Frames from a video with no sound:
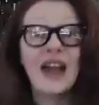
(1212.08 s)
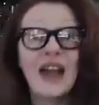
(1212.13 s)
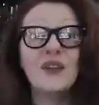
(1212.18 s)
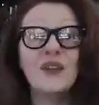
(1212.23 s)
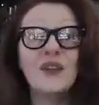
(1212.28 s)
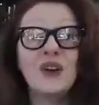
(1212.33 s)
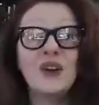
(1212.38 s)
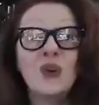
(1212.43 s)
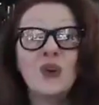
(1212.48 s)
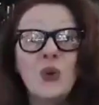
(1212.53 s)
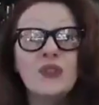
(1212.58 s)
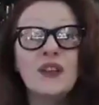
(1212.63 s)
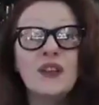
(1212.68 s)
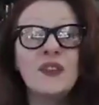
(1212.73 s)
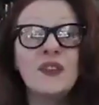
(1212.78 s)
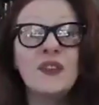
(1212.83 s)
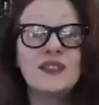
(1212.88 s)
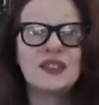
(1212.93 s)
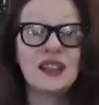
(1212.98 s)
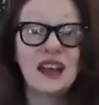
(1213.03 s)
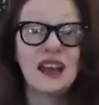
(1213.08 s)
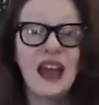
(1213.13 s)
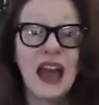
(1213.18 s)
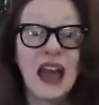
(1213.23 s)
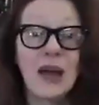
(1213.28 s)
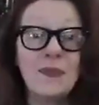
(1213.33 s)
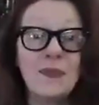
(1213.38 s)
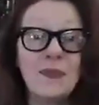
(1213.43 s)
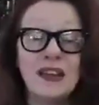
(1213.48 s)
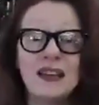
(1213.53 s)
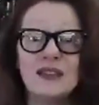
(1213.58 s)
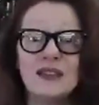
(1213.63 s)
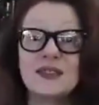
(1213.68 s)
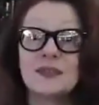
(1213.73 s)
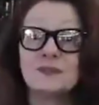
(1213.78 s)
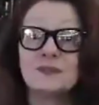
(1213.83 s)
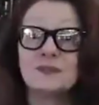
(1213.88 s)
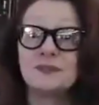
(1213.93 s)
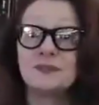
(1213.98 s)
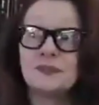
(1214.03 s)
And the cool thing that's going to happen
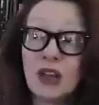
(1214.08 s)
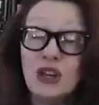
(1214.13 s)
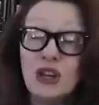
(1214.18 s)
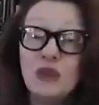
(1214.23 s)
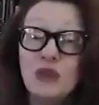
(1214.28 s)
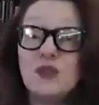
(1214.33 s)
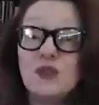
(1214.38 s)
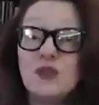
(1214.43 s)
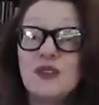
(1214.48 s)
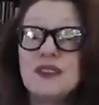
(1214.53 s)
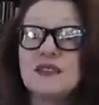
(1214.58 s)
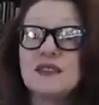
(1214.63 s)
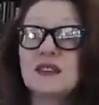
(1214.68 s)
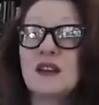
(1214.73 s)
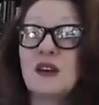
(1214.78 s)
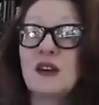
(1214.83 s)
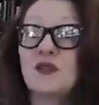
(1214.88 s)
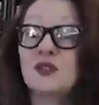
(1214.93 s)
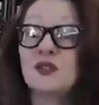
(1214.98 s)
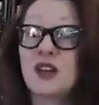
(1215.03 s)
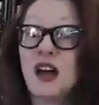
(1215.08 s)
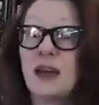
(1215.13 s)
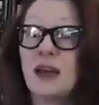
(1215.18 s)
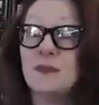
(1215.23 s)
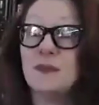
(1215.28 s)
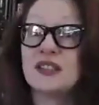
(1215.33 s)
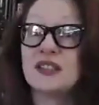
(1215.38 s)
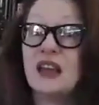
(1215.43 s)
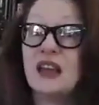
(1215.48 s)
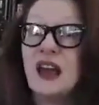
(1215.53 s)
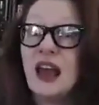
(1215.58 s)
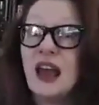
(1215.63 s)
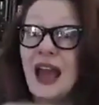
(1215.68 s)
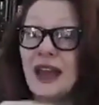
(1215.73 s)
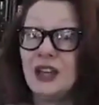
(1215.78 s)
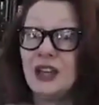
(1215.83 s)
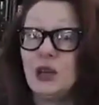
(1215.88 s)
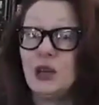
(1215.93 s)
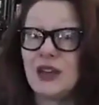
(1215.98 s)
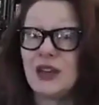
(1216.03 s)
is you do this enough times
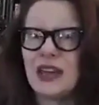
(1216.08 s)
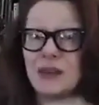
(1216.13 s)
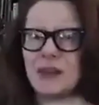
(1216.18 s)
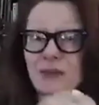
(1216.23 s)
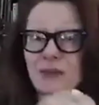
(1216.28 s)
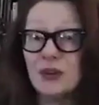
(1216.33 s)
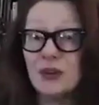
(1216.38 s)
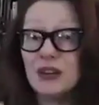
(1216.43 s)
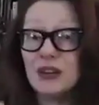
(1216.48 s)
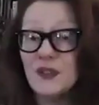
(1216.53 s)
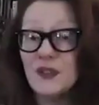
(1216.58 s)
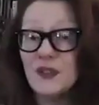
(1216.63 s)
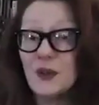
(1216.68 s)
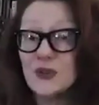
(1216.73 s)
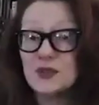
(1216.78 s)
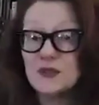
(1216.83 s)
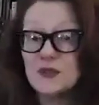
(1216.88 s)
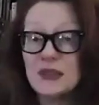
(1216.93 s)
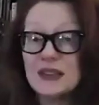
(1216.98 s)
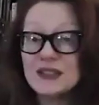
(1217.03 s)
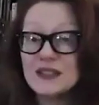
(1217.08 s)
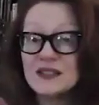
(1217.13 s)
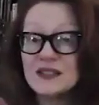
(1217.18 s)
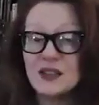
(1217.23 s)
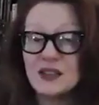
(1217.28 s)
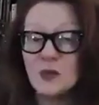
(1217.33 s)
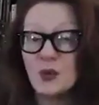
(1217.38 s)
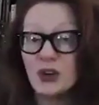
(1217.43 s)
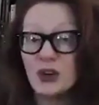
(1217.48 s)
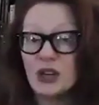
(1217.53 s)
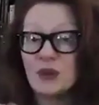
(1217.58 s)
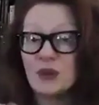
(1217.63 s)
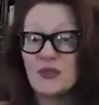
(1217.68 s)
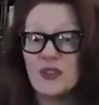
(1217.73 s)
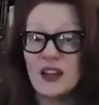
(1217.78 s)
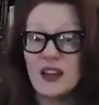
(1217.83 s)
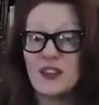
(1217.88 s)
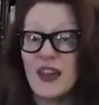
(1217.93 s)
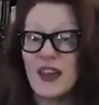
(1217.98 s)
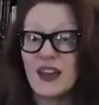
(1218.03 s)
and you keep putting those pieces in where you
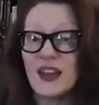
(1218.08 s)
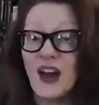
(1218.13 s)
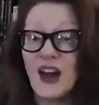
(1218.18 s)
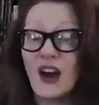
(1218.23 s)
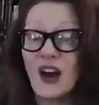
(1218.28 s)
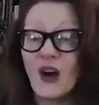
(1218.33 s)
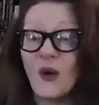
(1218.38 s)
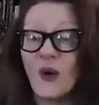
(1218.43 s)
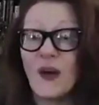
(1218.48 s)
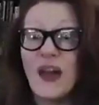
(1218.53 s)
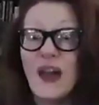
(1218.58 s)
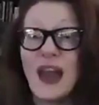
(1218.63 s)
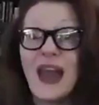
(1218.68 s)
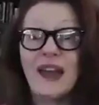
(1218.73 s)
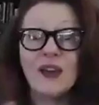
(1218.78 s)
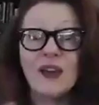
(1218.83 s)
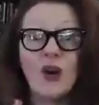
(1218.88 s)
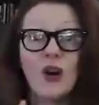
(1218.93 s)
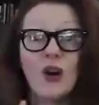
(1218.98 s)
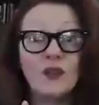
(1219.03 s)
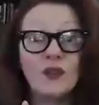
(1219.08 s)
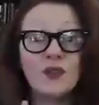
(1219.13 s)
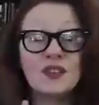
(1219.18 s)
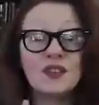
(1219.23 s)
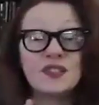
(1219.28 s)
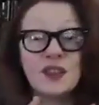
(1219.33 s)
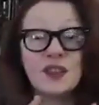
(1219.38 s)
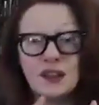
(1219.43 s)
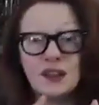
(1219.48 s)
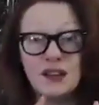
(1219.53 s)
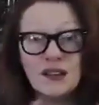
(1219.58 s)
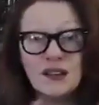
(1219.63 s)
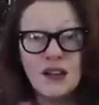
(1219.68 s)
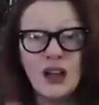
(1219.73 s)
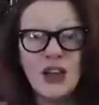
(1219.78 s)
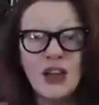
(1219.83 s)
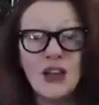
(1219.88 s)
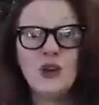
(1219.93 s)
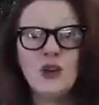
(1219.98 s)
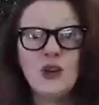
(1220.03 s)
think they go. And all of a
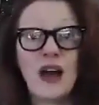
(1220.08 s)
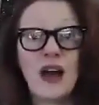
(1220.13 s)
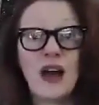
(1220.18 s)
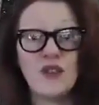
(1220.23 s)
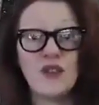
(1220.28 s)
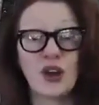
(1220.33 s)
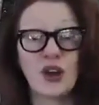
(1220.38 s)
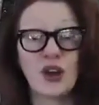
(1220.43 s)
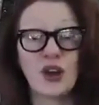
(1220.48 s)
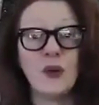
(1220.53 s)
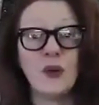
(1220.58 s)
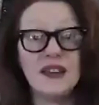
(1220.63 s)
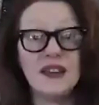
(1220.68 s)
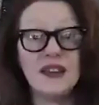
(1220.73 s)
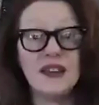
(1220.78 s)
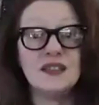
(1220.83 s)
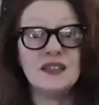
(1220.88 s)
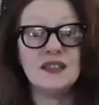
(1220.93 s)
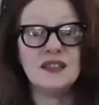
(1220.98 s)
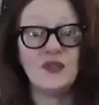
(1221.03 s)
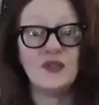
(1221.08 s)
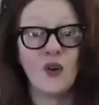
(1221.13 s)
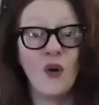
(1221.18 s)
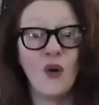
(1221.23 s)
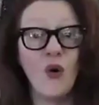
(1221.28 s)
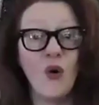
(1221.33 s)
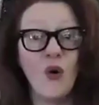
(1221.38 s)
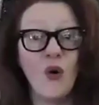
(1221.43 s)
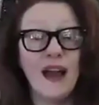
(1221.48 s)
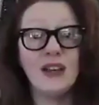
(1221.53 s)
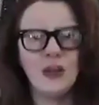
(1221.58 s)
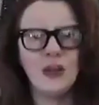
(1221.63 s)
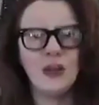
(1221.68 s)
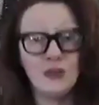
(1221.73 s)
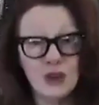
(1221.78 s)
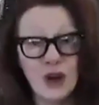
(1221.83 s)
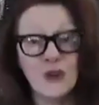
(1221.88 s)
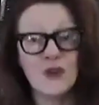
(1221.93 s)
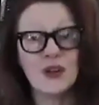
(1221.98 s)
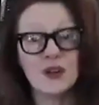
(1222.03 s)
sudden you have a cohesive whole and
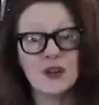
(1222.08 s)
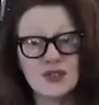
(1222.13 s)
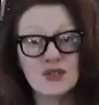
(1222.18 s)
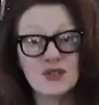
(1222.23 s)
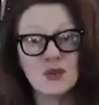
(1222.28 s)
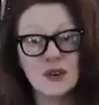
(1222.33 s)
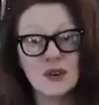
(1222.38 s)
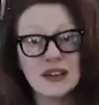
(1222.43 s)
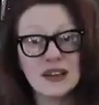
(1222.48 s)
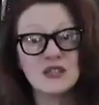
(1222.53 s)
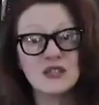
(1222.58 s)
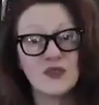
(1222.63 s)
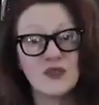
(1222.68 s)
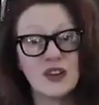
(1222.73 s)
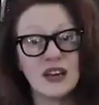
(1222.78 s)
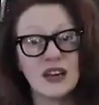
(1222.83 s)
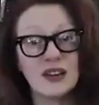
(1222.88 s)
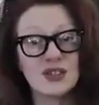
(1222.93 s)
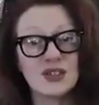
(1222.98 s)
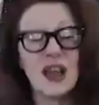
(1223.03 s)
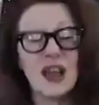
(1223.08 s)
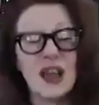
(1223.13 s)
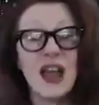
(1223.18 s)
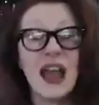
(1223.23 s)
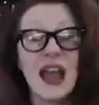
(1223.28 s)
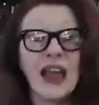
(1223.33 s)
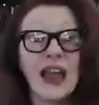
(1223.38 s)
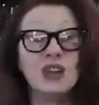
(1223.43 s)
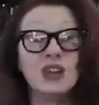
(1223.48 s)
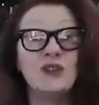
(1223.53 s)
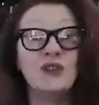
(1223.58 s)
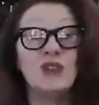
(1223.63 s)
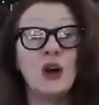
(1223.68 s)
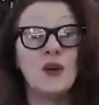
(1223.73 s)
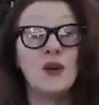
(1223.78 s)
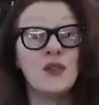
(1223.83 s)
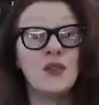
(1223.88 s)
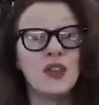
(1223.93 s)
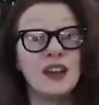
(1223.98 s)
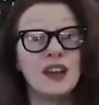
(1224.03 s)
you know that your story's finished and you
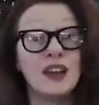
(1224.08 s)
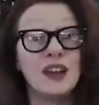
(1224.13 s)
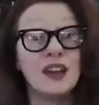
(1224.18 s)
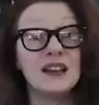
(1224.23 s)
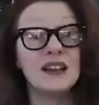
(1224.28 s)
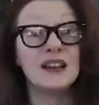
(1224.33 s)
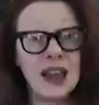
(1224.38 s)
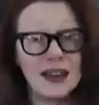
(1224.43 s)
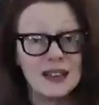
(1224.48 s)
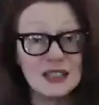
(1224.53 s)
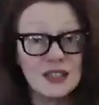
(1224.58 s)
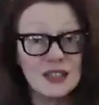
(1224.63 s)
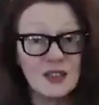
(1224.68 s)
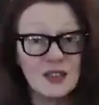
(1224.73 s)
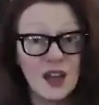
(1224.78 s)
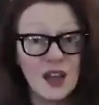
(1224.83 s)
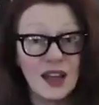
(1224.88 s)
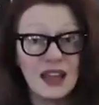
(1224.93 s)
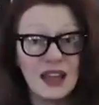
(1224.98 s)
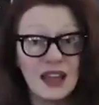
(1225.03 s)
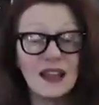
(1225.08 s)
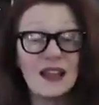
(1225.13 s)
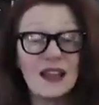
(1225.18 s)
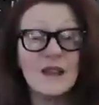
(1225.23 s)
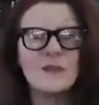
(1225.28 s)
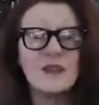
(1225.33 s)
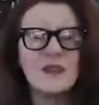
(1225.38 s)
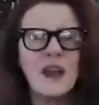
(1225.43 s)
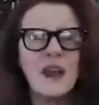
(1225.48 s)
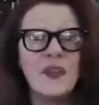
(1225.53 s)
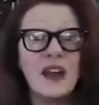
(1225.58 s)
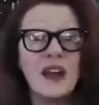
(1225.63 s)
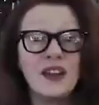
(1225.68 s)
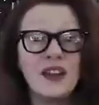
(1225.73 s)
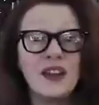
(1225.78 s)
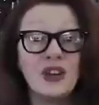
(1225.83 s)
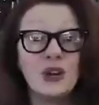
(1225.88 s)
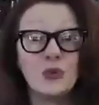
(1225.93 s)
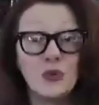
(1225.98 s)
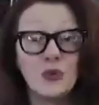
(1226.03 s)
know that it's satisfying and
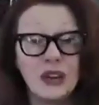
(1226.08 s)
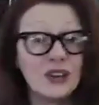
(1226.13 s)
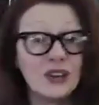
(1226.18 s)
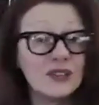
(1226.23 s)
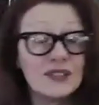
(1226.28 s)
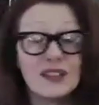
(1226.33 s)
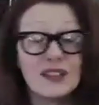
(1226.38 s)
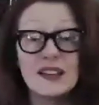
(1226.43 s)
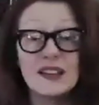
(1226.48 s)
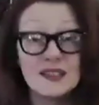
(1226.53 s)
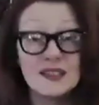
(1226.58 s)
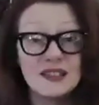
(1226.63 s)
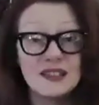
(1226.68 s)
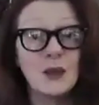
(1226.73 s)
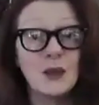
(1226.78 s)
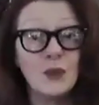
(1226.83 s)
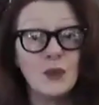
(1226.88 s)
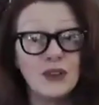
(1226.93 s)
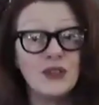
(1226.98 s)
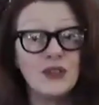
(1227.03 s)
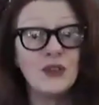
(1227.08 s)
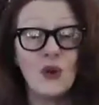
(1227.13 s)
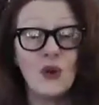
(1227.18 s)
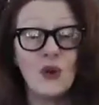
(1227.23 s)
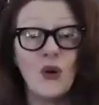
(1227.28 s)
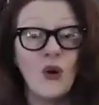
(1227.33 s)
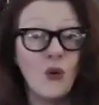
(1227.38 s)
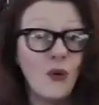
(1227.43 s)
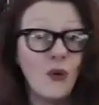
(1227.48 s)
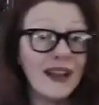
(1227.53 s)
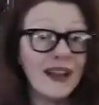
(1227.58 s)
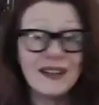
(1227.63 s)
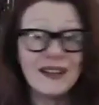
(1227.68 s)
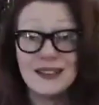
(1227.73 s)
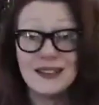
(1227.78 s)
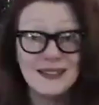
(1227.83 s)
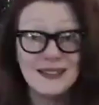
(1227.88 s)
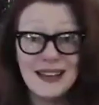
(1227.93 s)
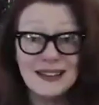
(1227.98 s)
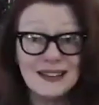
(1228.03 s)
that your reader is going to stay with you the whole way.
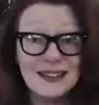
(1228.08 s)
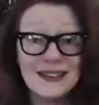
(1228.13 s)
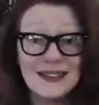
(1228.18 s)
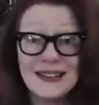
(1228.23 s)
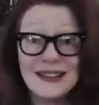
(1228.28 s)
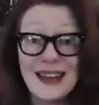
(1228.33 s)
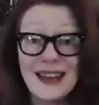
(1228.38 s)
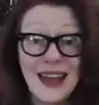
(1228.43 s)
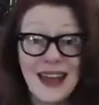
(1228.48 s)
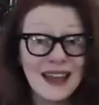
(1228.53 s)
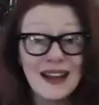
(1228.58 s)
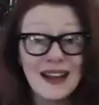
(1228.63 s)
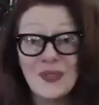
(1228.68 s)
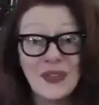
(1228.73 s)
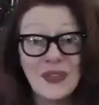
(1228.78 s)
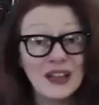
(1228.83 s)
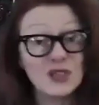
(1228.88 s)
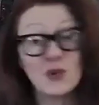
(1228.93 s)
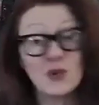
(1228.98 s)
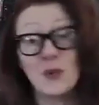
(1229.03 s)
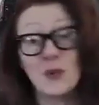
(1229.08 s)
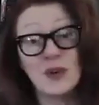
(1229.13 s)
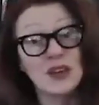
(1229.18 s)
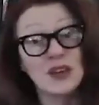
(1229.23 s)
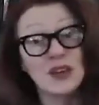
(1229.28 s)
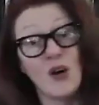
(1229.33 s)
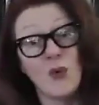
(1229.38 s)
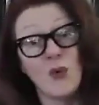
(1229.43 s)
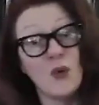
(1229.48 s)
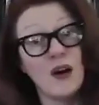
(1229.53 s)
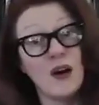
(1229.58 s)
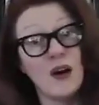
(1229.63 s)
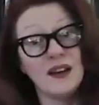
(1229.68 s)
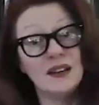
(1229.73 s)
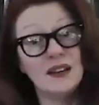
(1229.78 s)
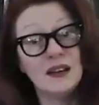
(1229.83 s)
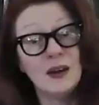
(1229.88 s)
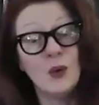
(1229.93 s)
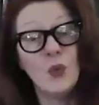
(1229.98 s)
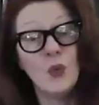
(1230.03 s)
Because at the end of the day, that's what we all want.